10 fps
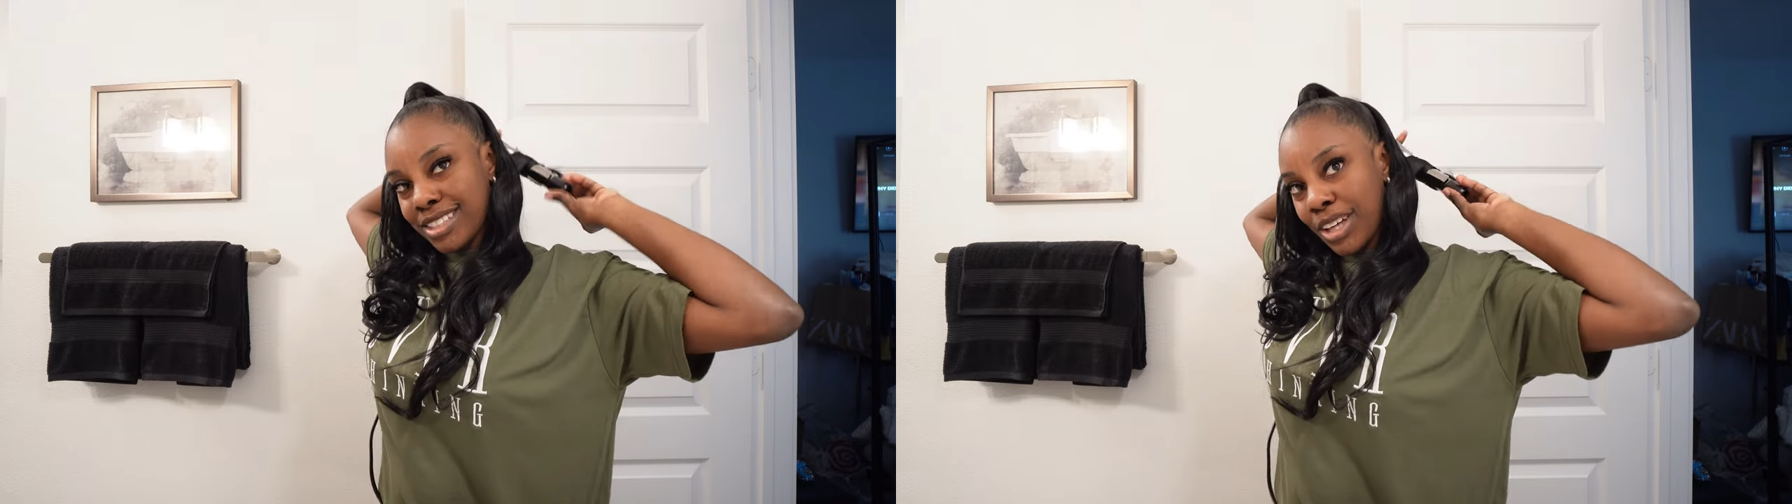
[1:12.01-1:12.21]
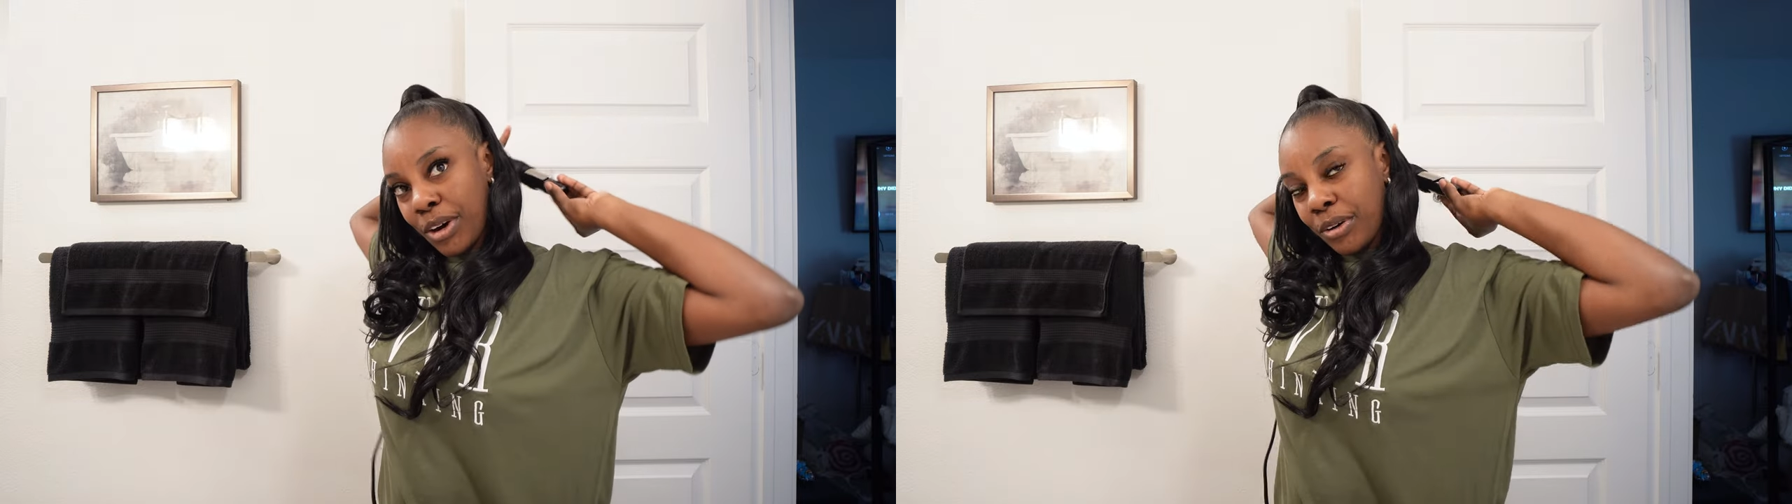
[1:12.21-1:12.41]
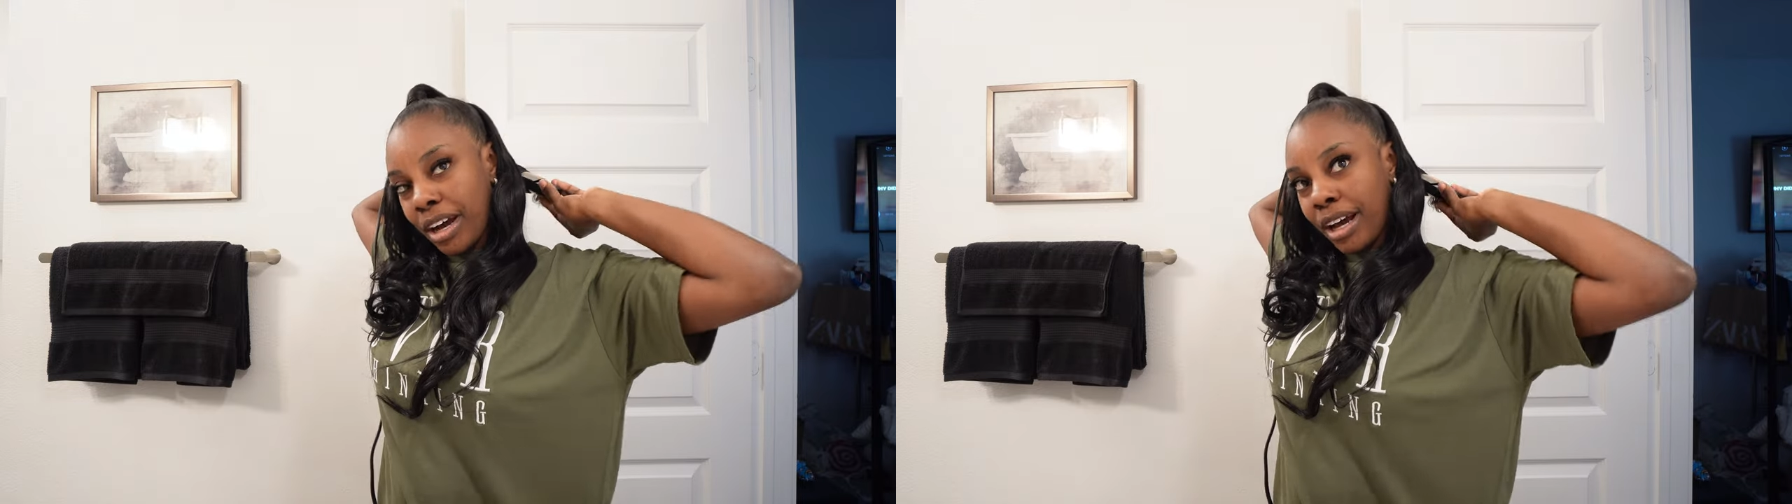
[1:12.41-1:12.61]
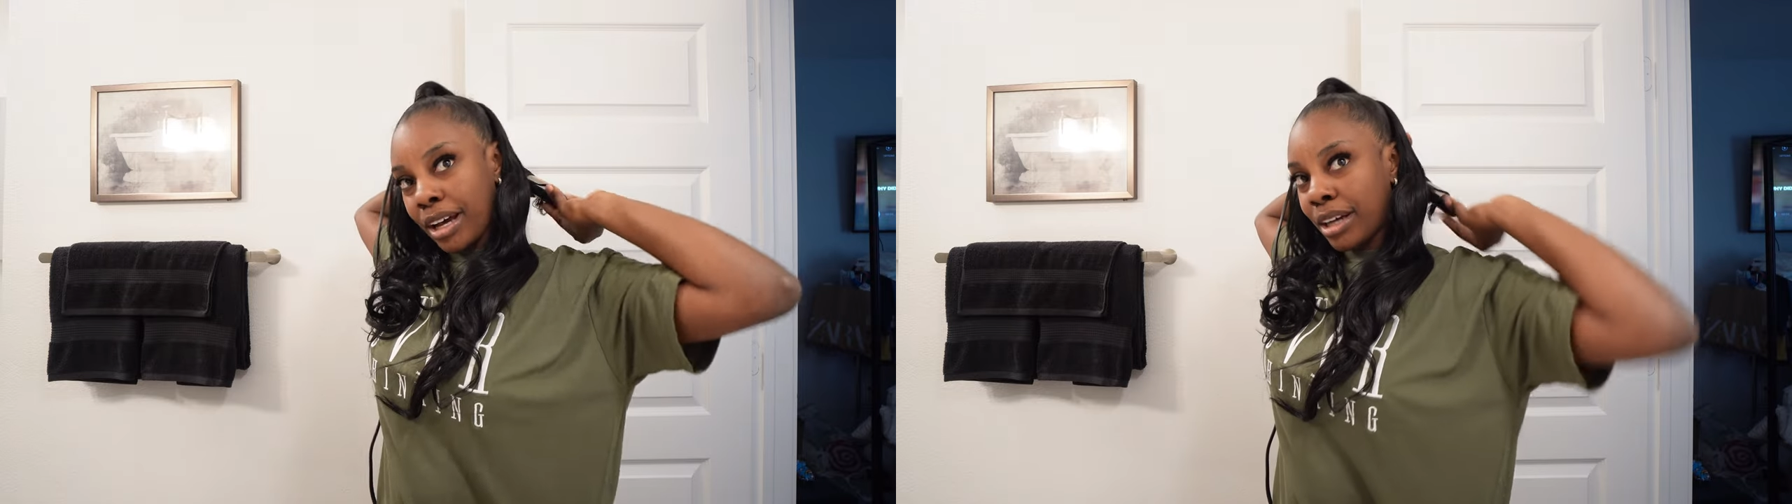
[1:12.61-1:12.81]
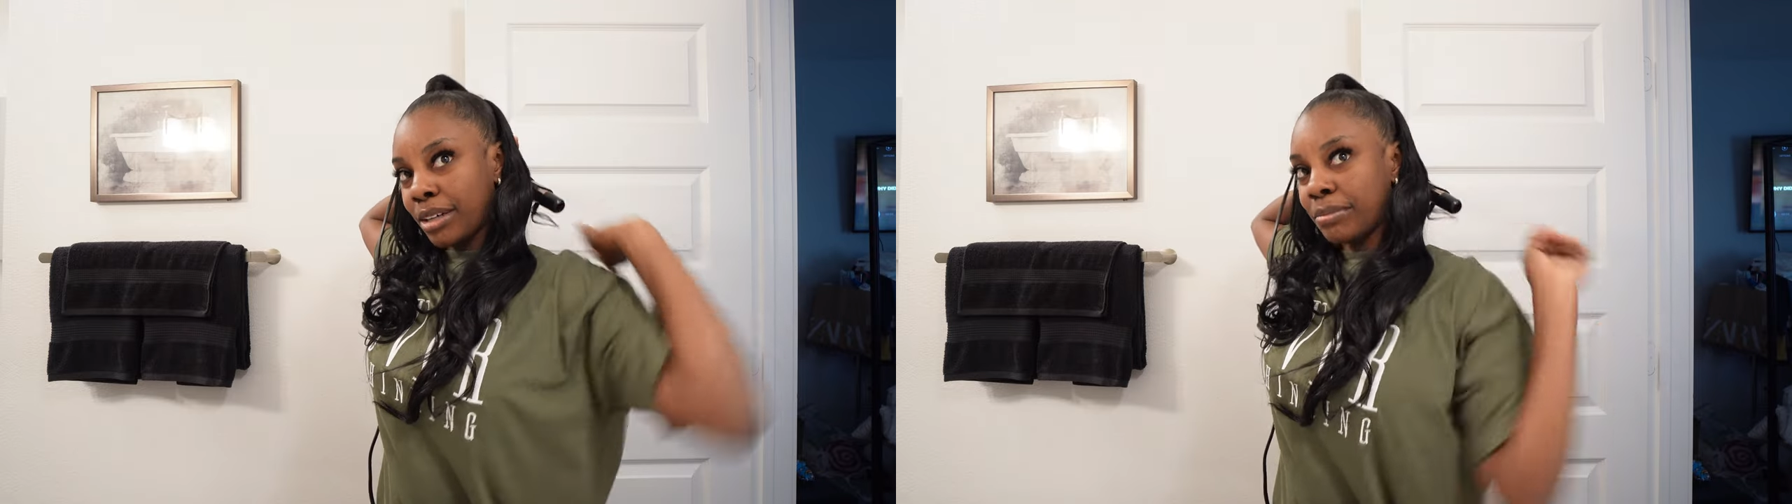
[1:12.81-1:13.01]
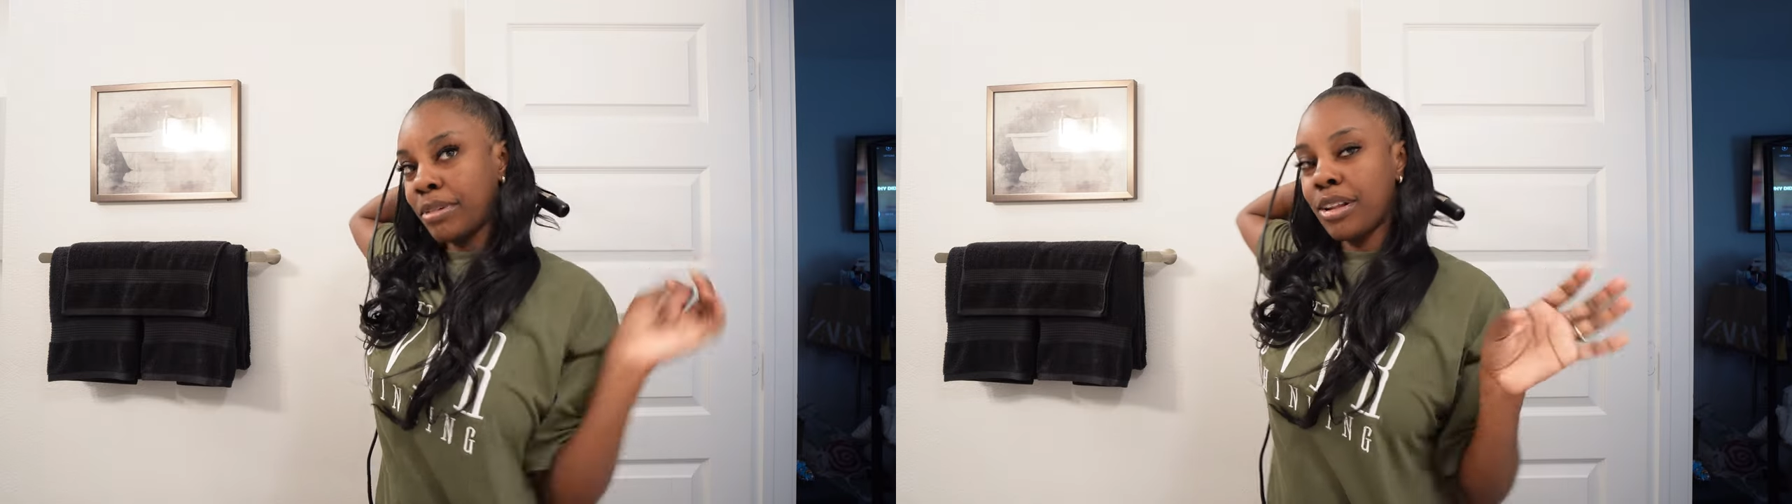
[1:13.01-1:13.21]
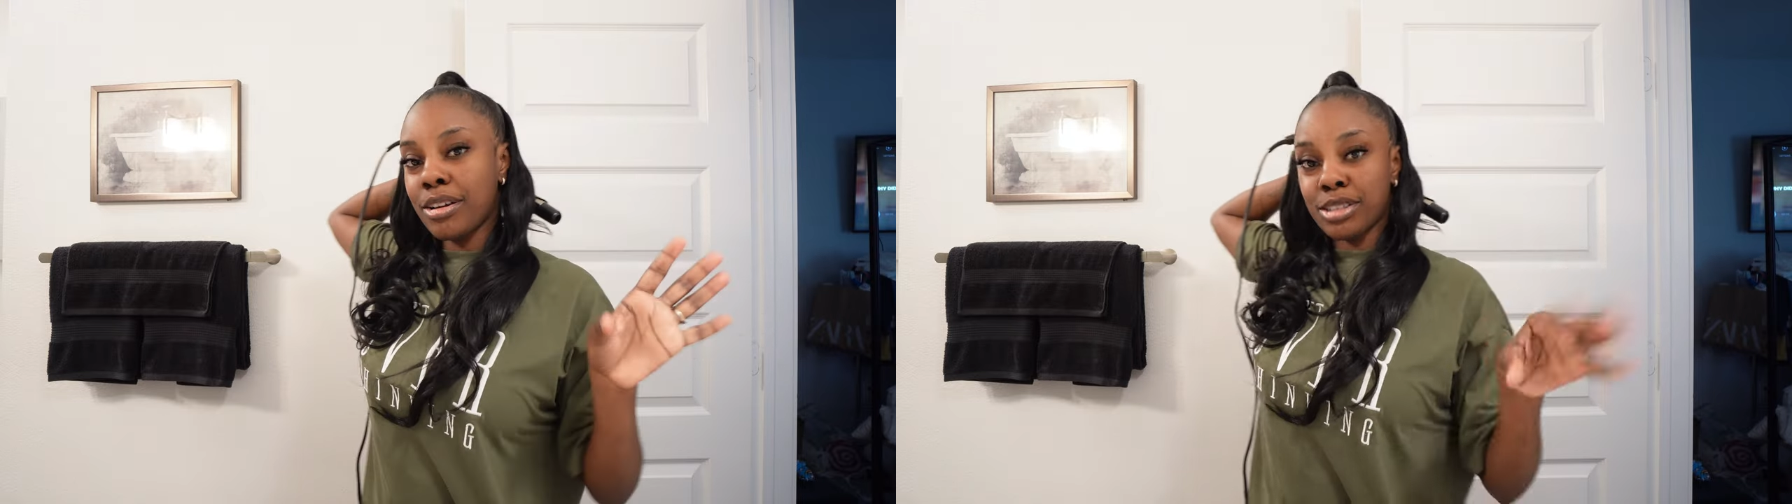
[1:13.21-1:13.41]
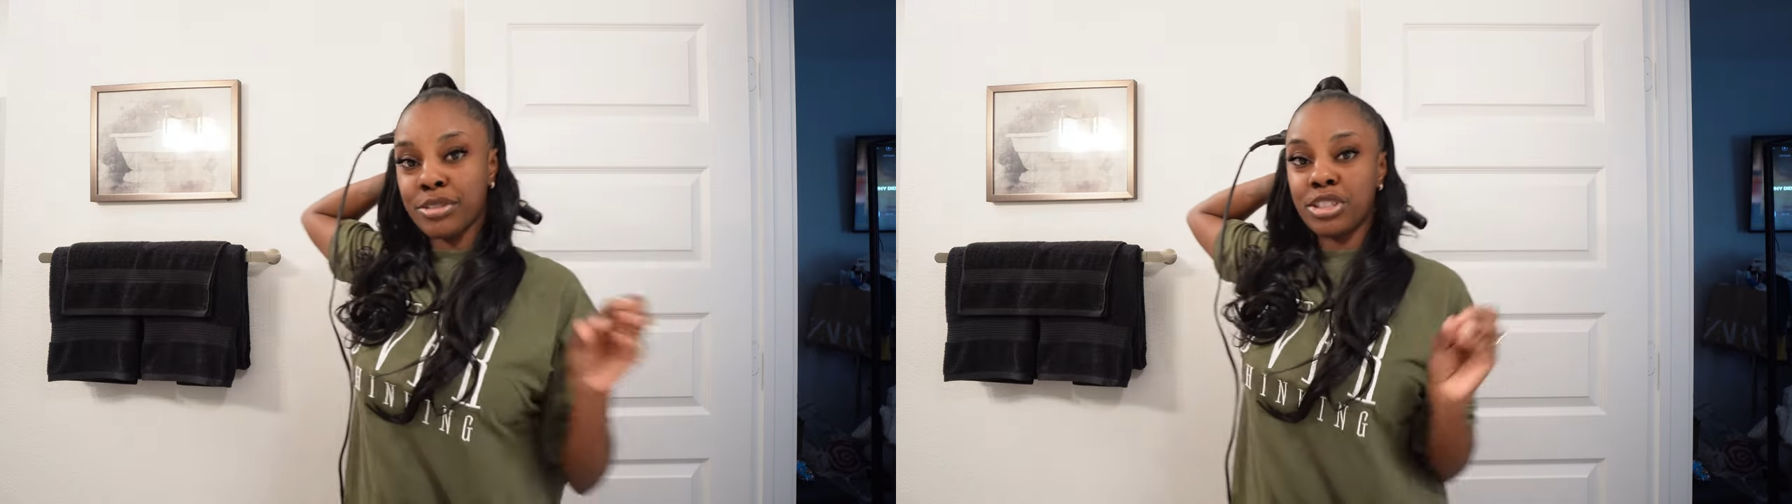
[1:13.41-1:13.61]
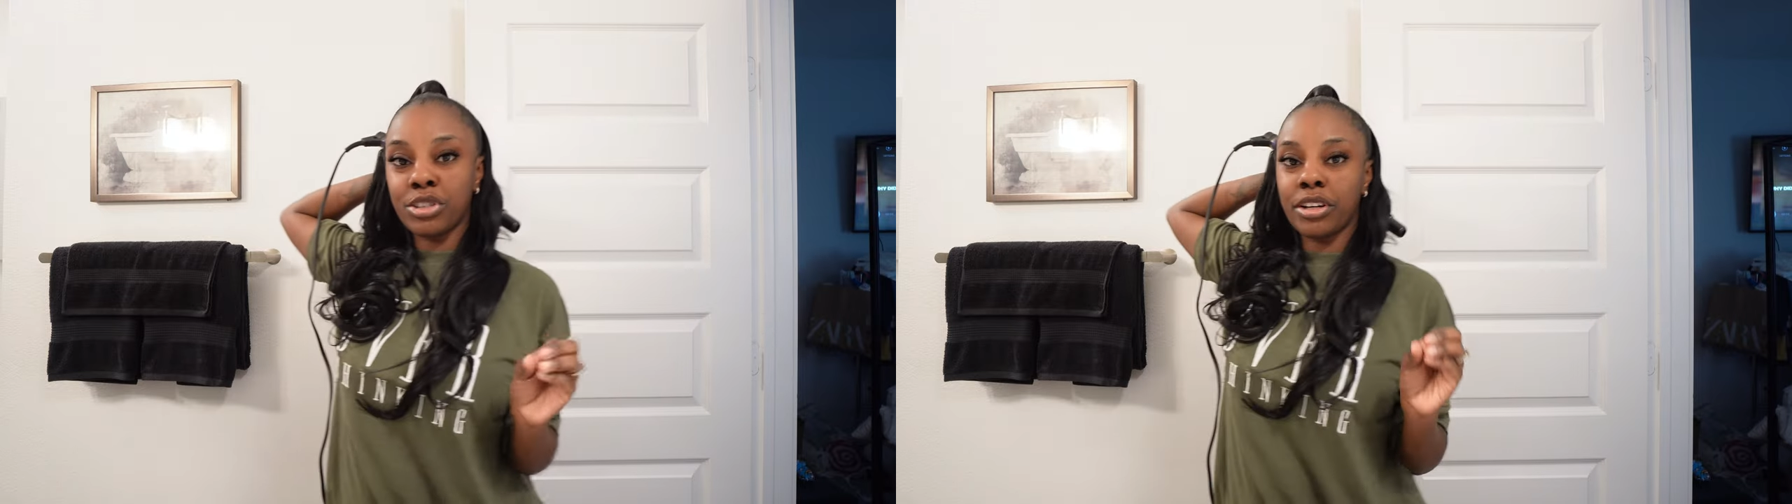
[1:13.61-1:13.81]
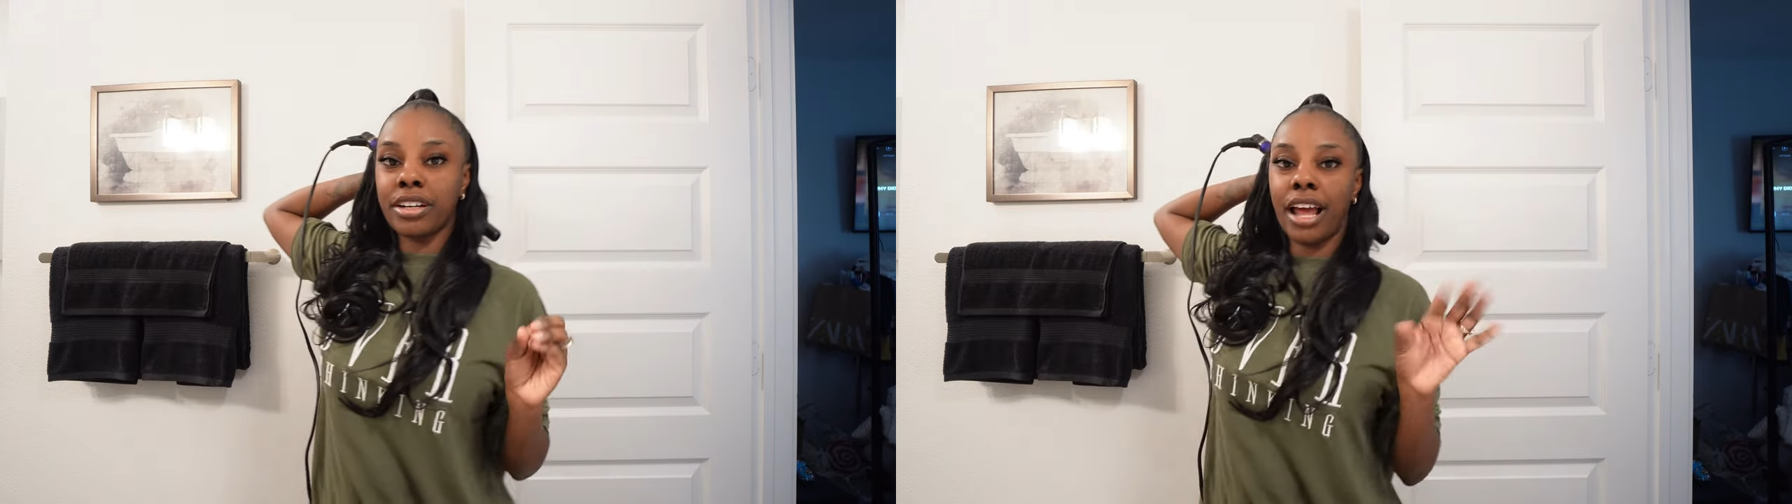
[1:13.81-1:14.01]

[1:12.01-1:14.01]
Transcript: So um long story short,